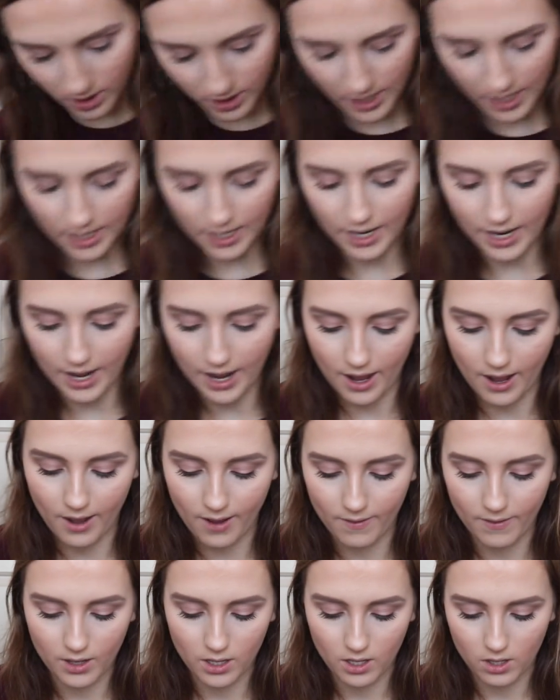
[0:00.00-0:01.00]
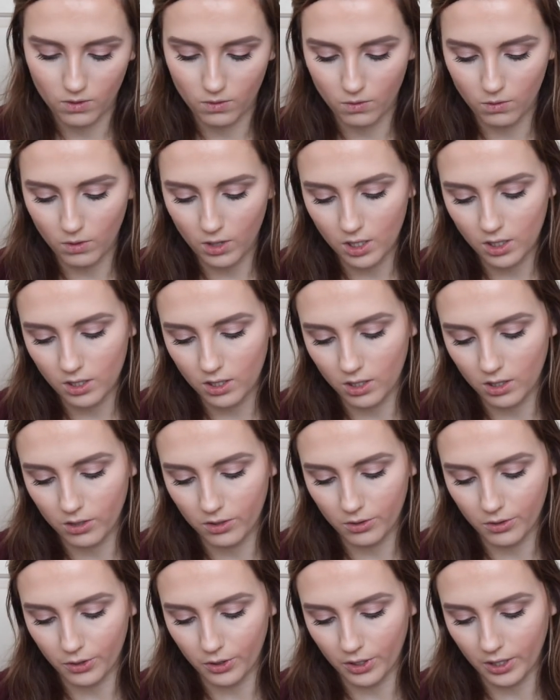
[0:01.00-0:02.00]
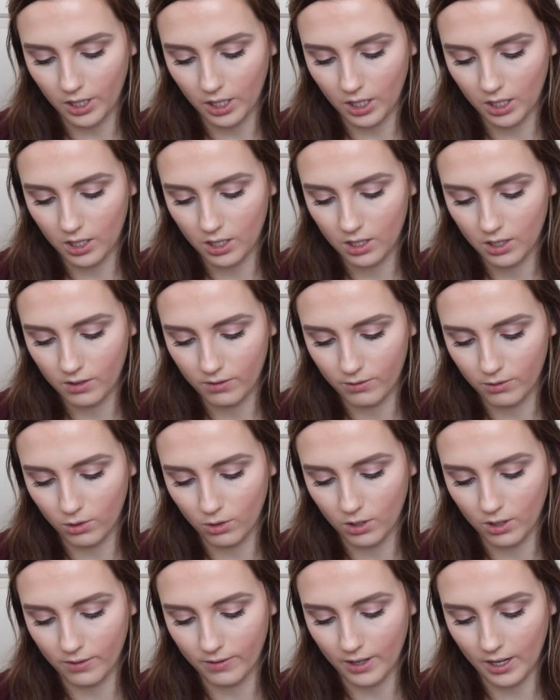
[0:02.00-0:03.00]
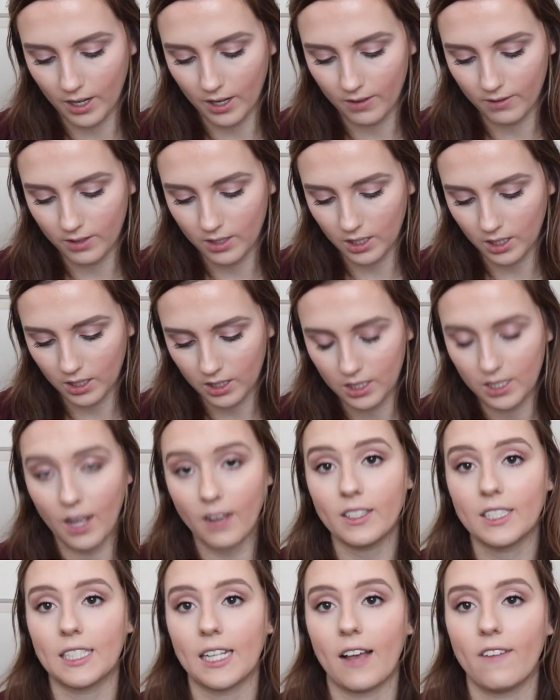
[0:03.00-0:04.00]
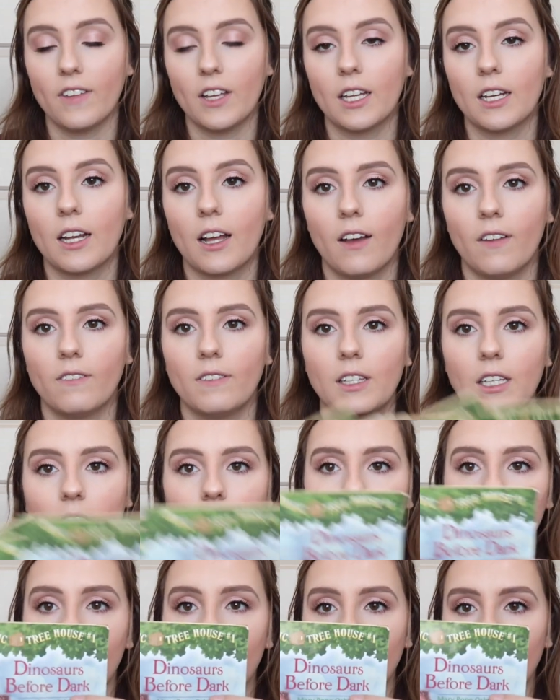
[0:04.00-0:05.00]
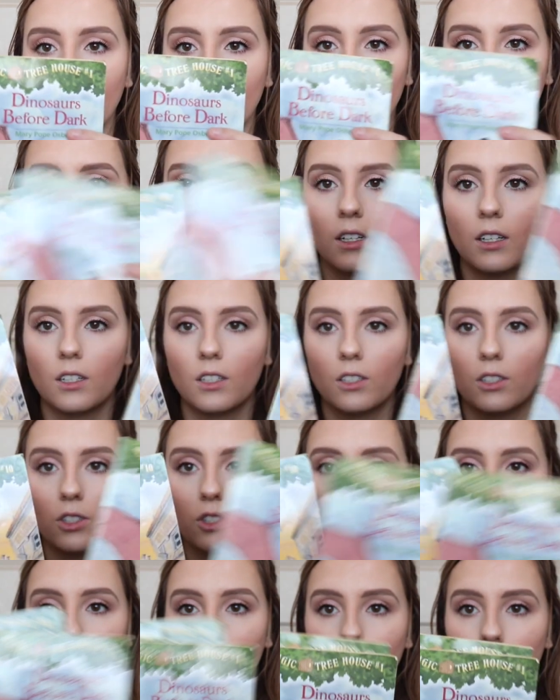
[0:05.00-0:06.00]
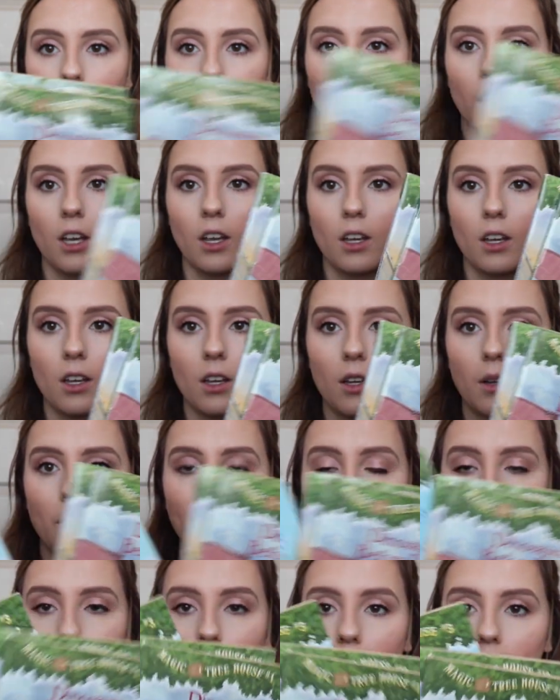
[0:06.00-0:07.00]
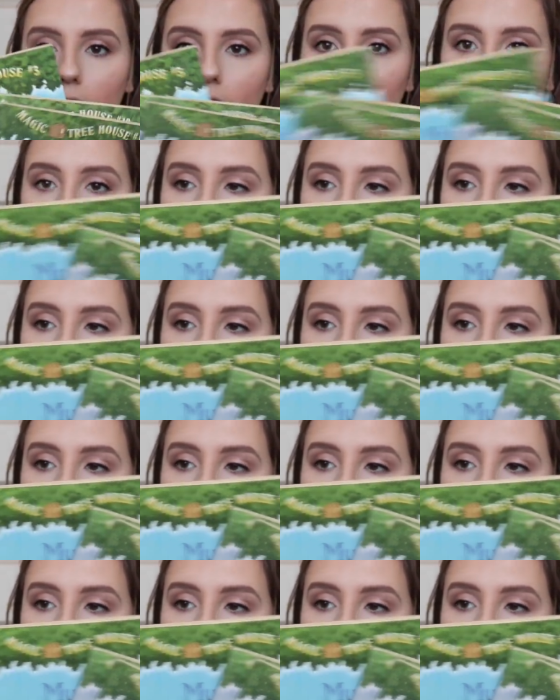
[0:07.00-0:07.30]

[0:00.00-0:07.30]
Then I have 1, 2, 3, 4, 5, 6, 7 of the story book